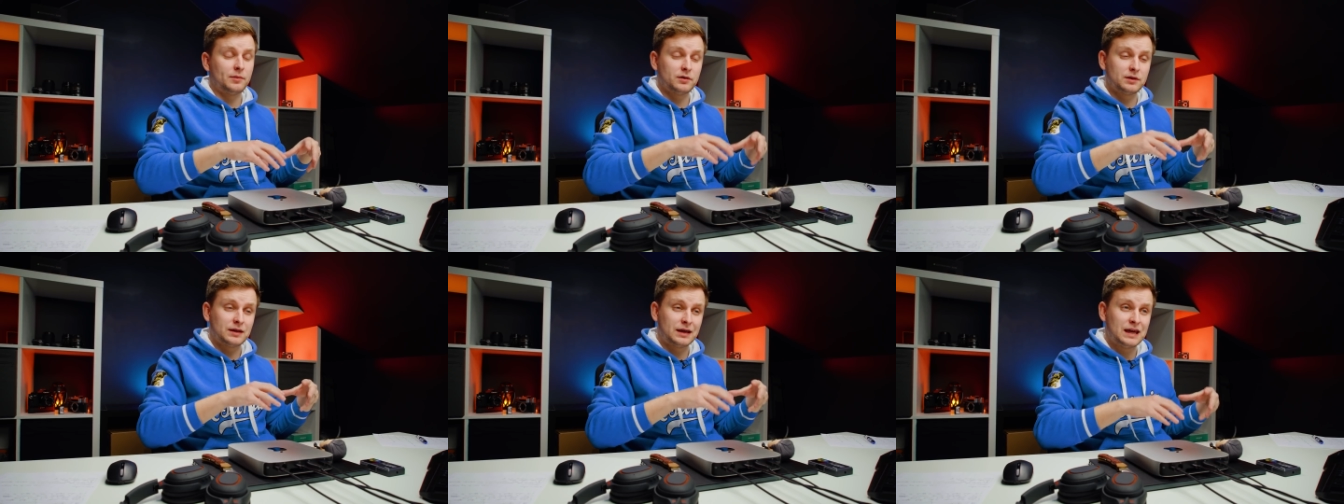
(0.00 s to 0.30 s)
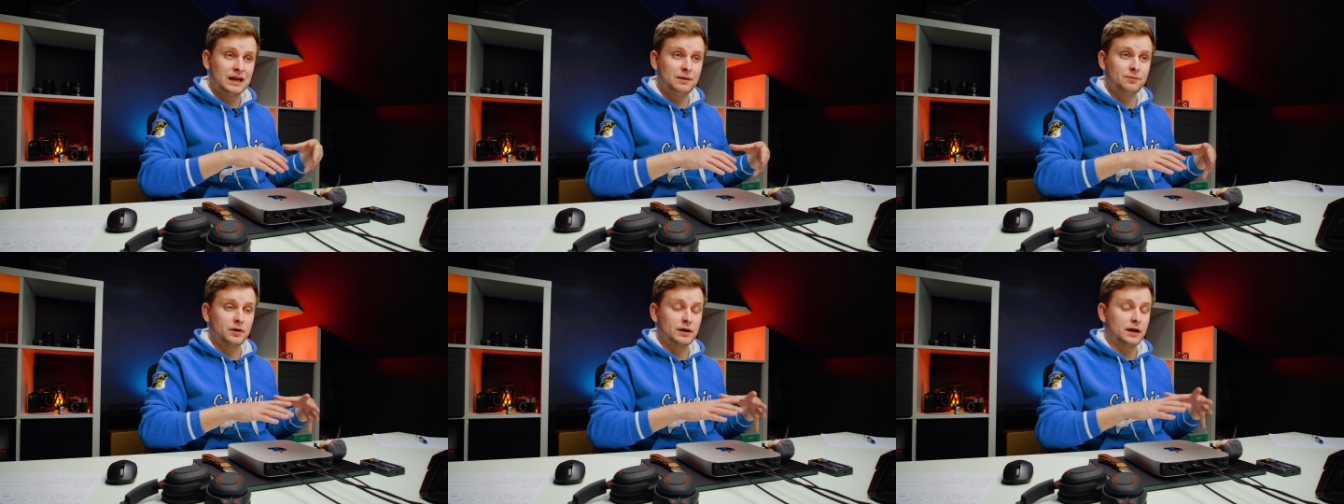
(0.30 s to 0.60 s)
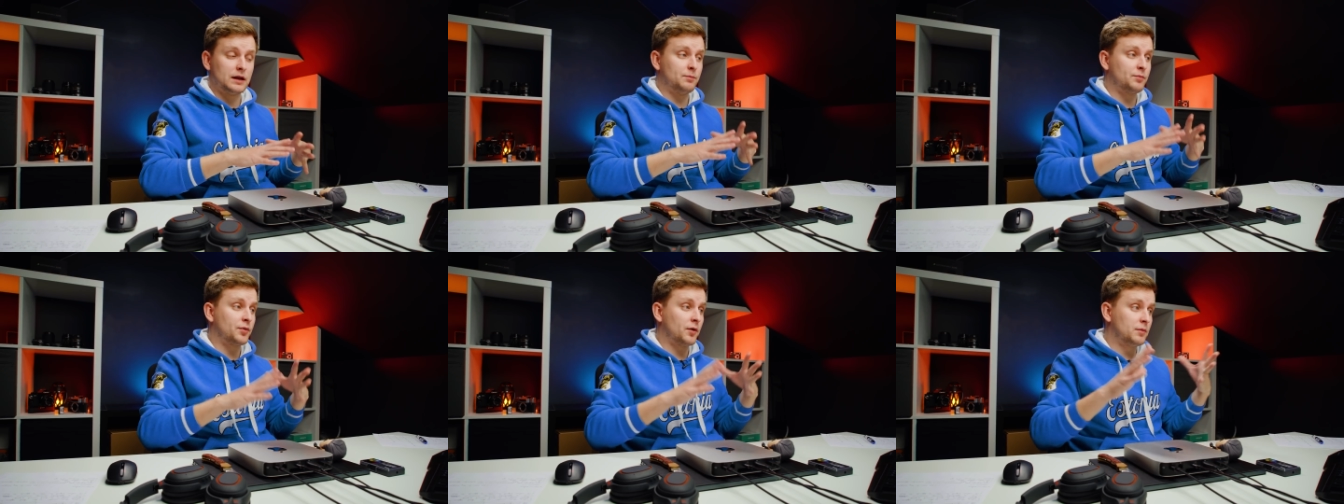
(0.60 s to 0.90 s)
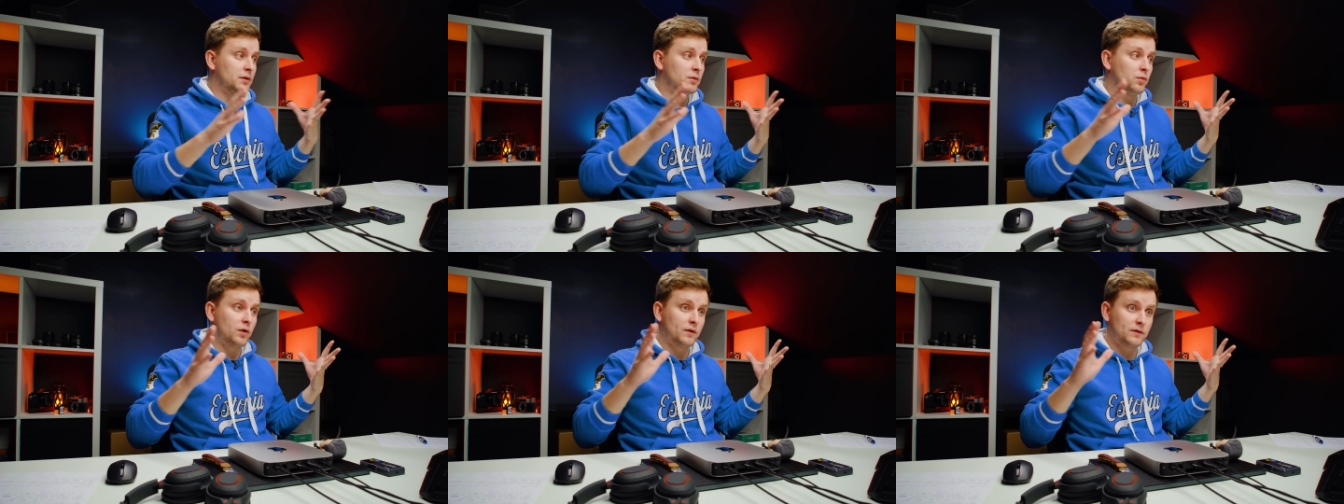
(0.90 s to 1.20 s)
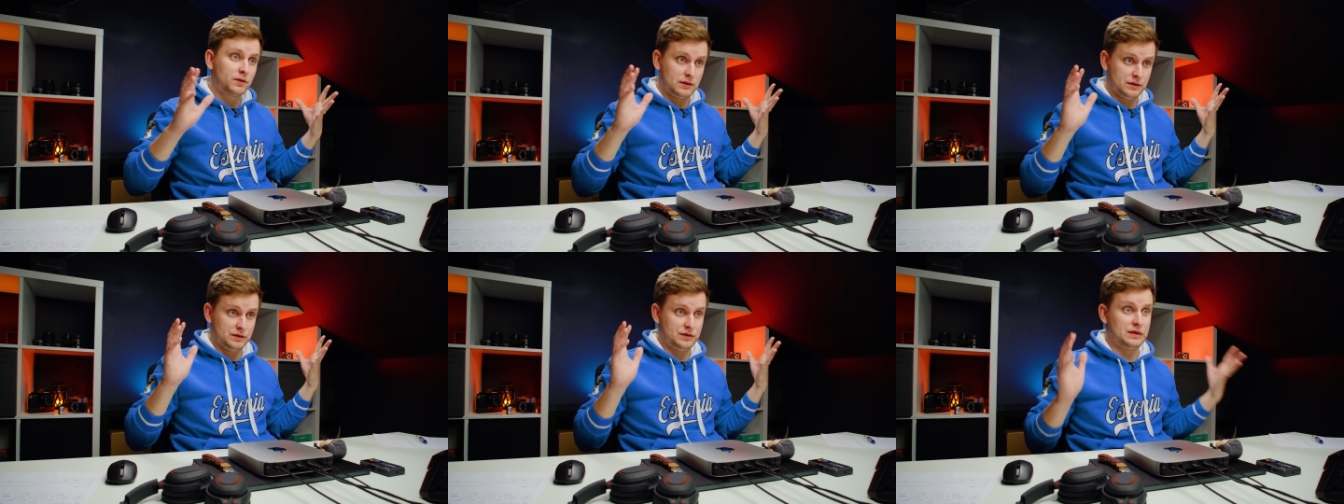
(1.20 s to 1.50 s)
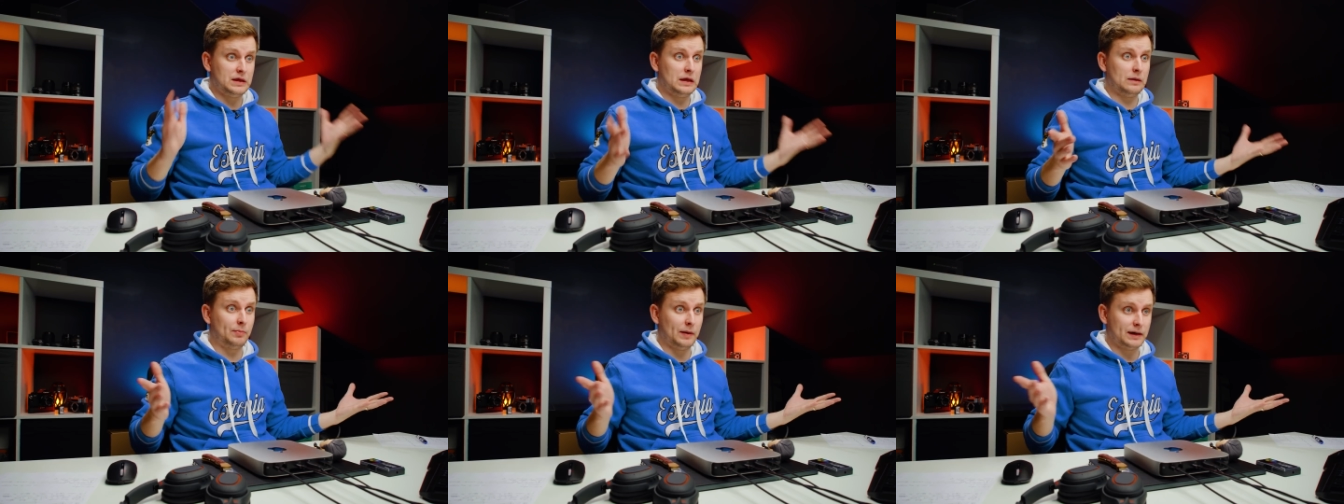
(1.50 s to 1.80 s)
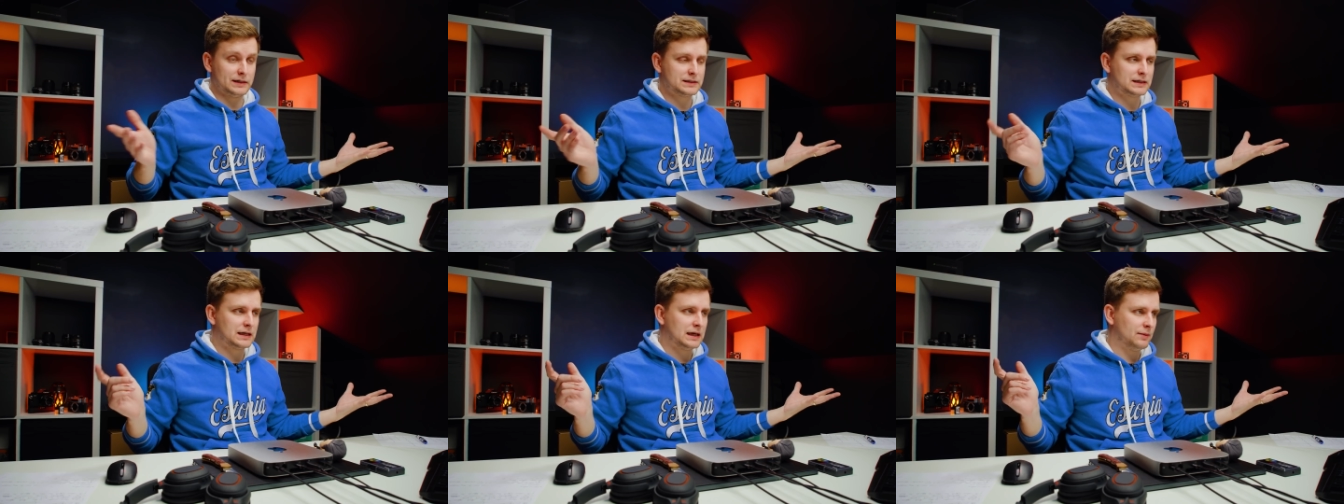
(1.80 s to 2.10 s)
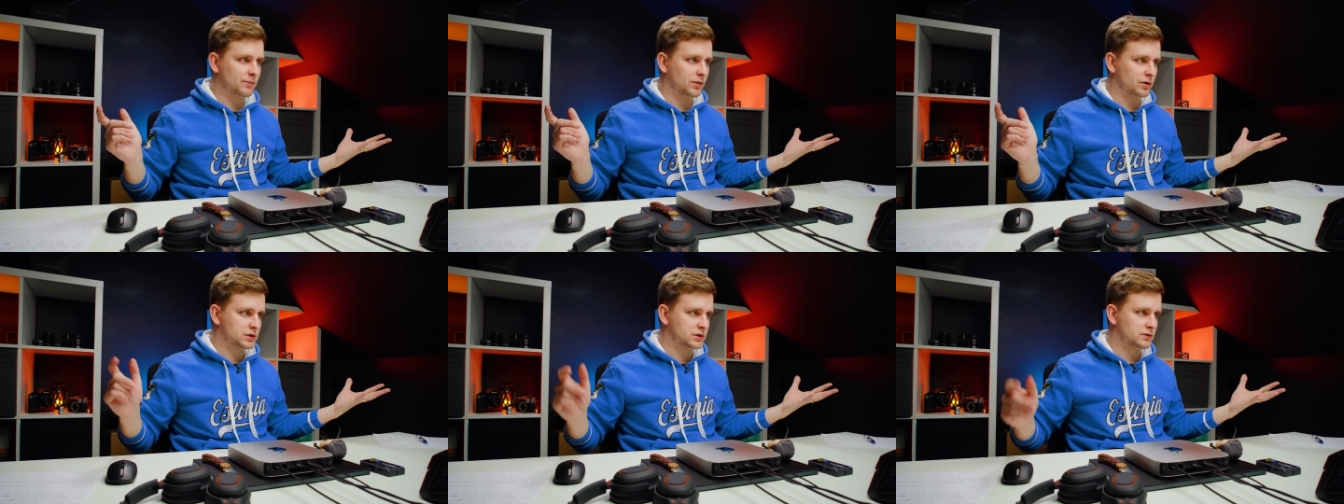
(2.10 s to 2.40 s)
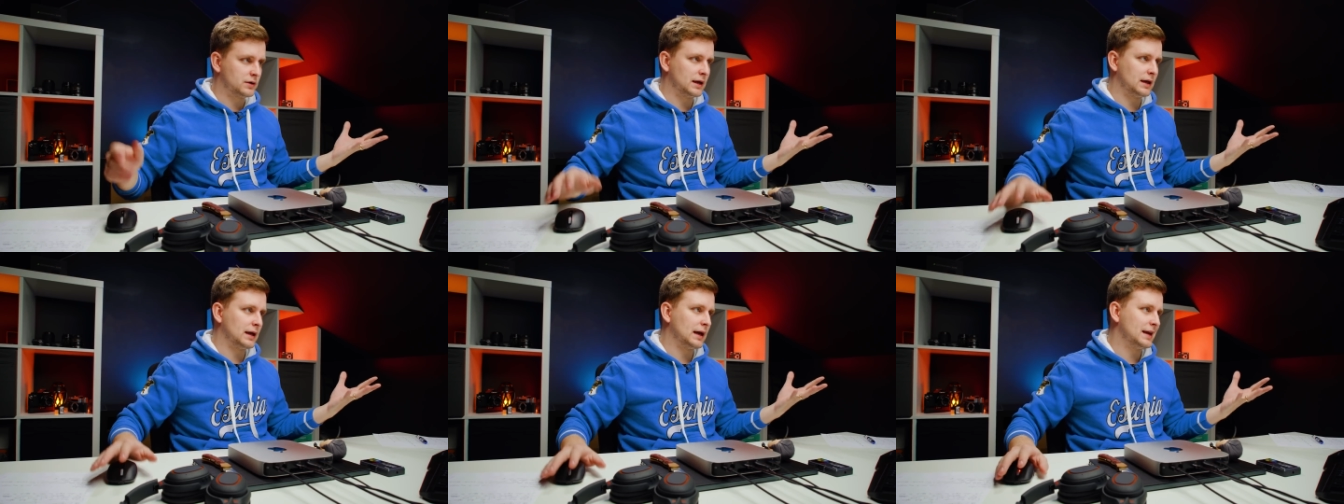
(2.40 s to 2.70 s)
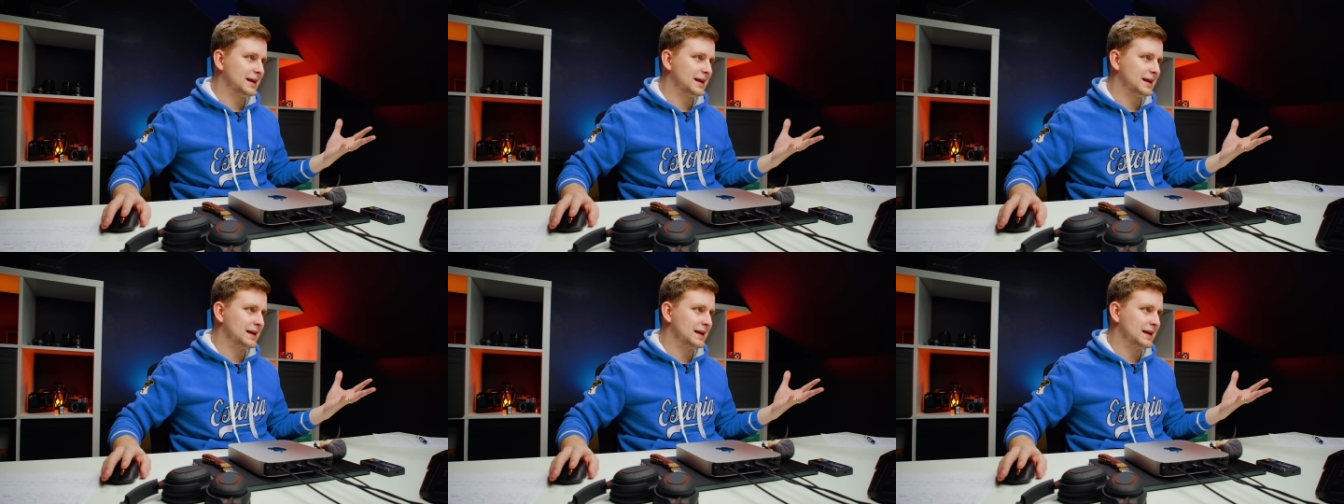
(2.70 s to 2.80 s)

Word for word: about the keyboard and probably one of the best keyboards you can